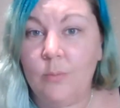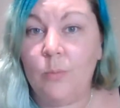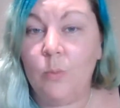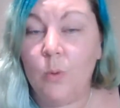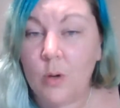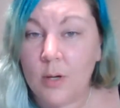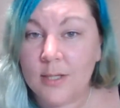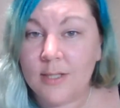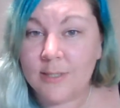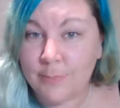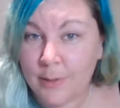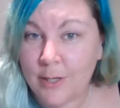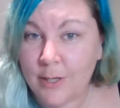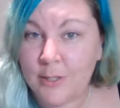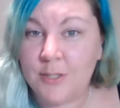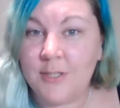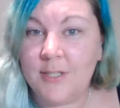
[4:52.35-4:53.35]
What
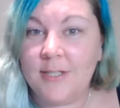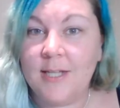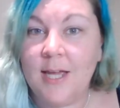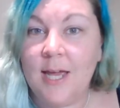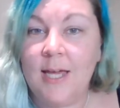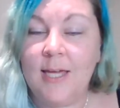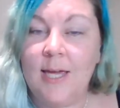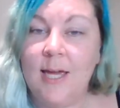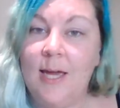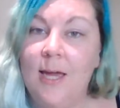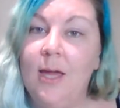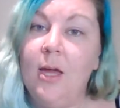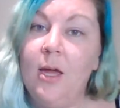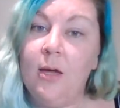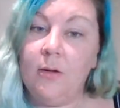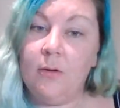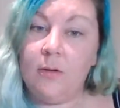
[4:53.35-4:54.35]
inspired you to take it?
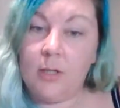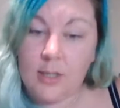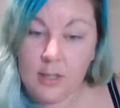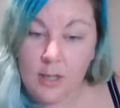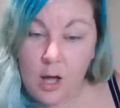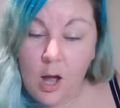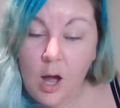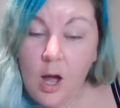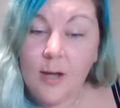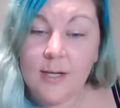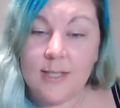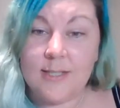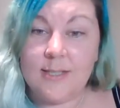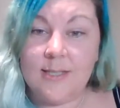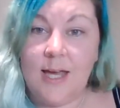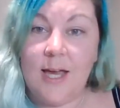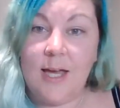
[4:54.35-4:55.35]
harness
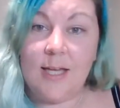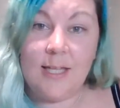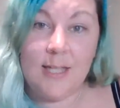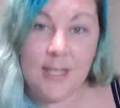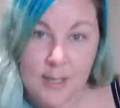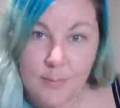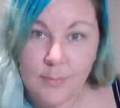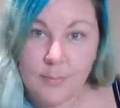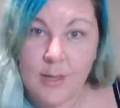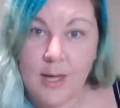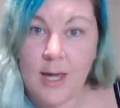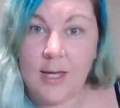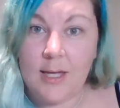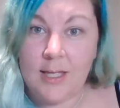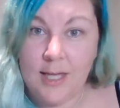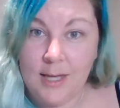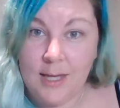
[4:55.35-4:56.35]
that, keep
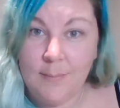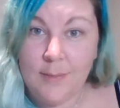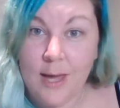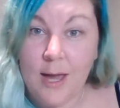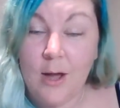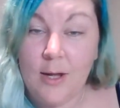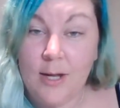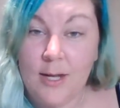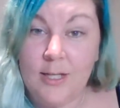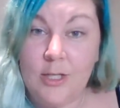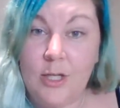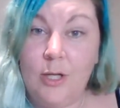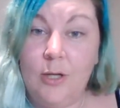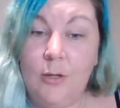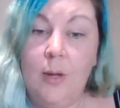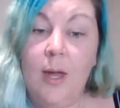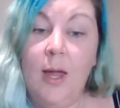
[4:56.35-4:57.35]
that in
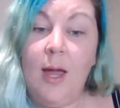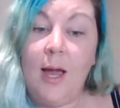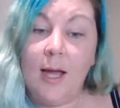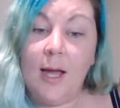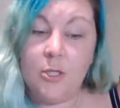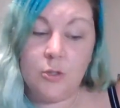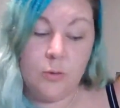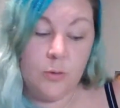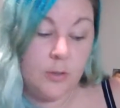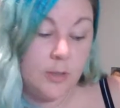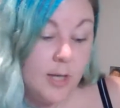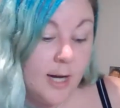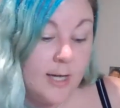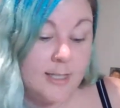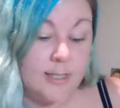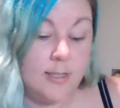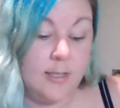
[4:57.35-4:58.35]
you as your
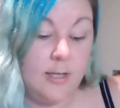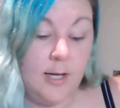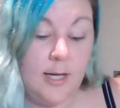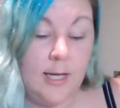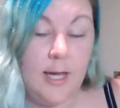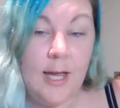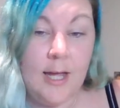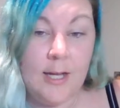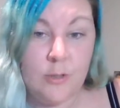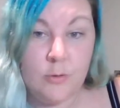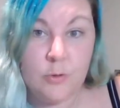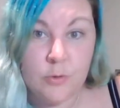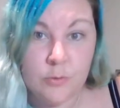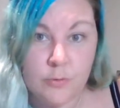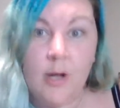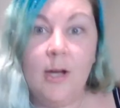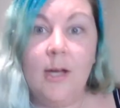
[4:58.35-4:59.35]
guiding light and your
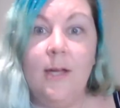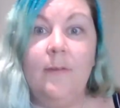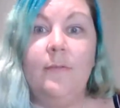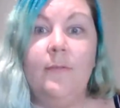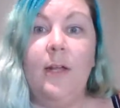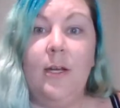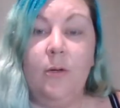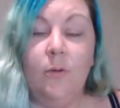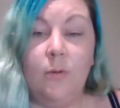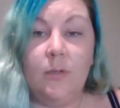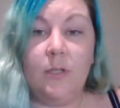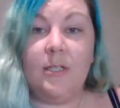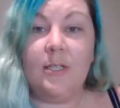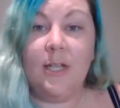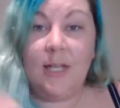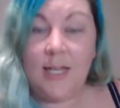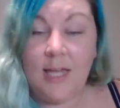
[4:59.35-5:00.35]
drive in order
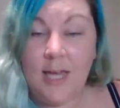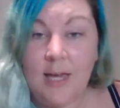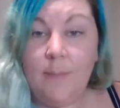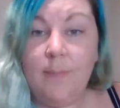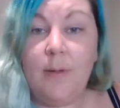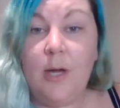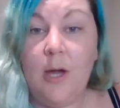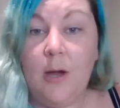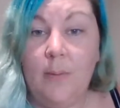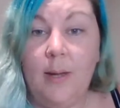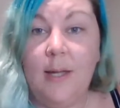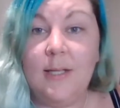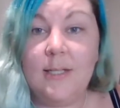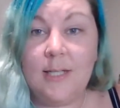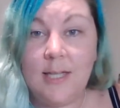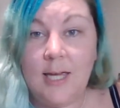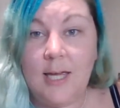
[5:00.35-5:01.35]
to keep going,
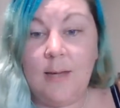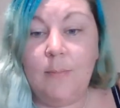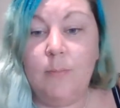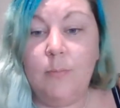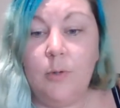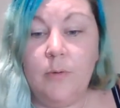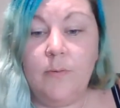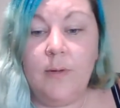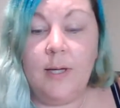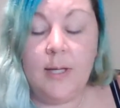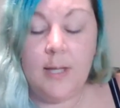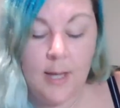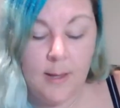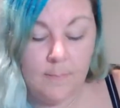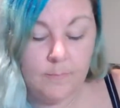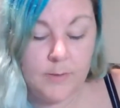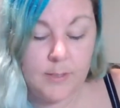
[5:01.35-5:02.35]
to keep moving,
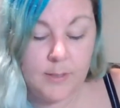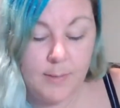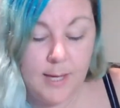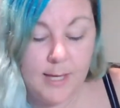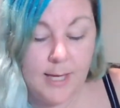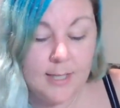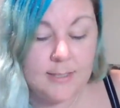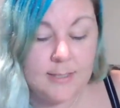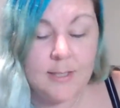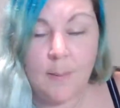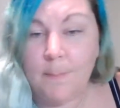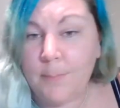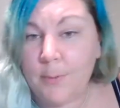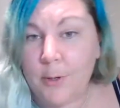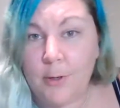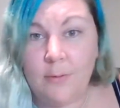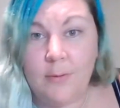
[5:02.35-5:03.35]
to make some
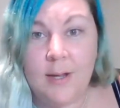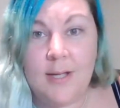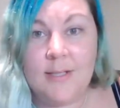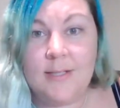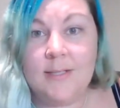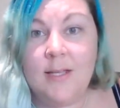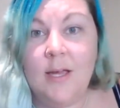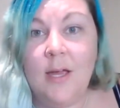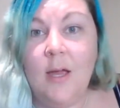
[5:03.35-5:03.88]
progress.